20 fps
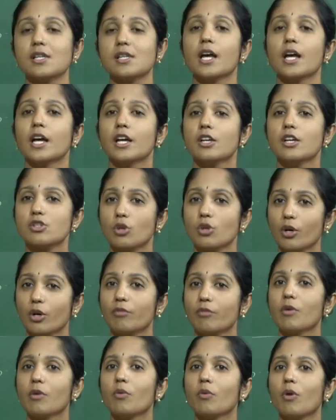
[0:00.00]
is, so
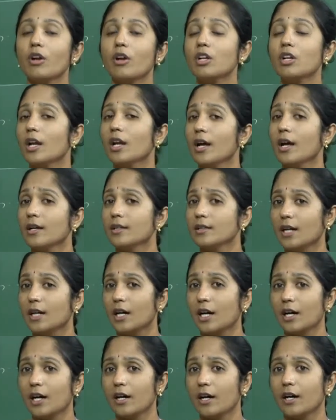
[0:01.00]
if you want
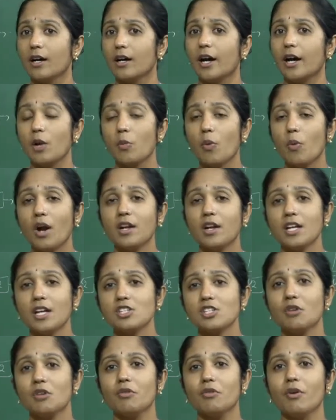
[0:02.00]
the
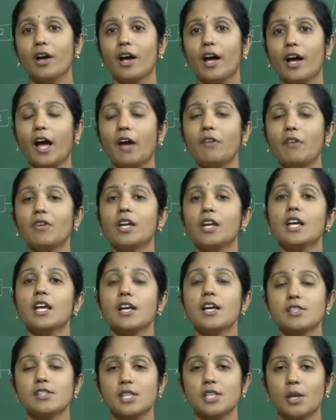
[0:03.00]
advantage of
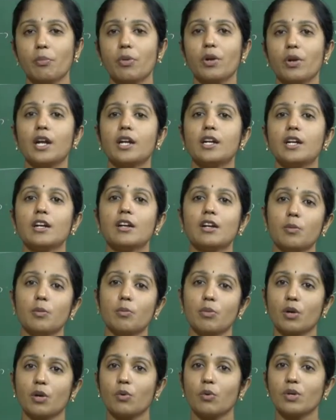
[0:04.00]
having separate
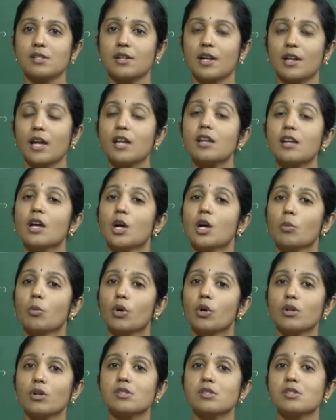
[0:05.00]
interrupt request line,
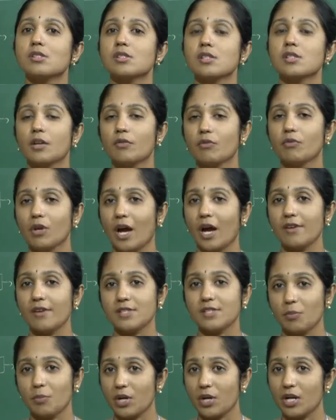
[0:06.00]
because if you have
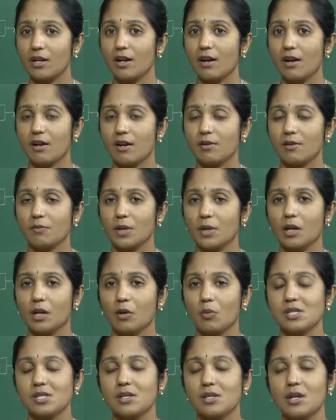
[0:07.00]
separate interrupt
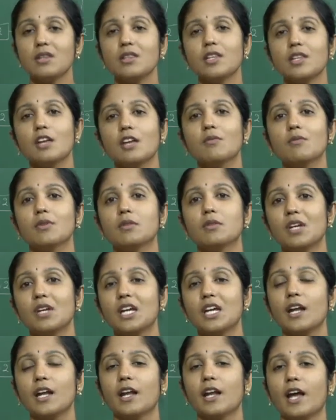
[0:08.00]
request line, there we
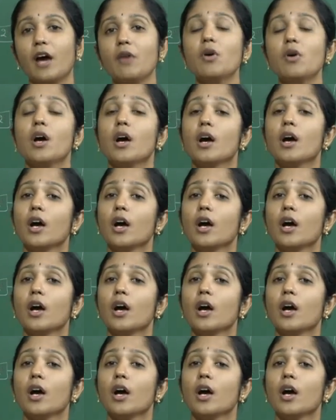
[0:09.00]
can have,